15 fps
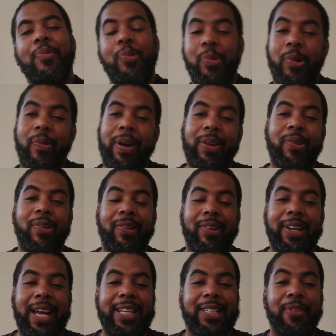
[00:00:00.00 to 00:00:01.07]
Ruger Red Hawk
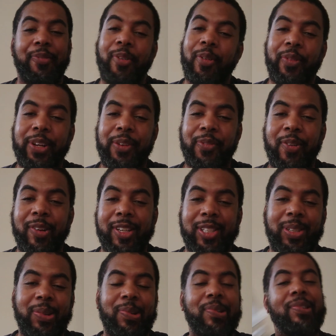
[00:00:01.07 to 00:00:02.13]
Alaskan 454
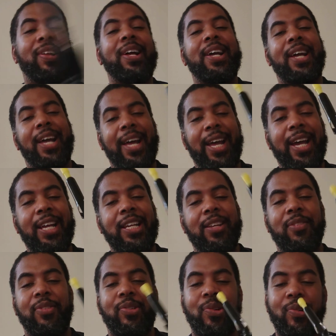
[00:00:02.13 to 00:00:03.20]
Casull. And
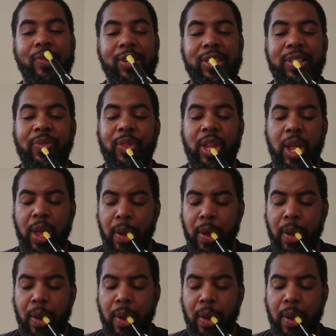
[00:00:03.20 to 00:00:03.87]
of course,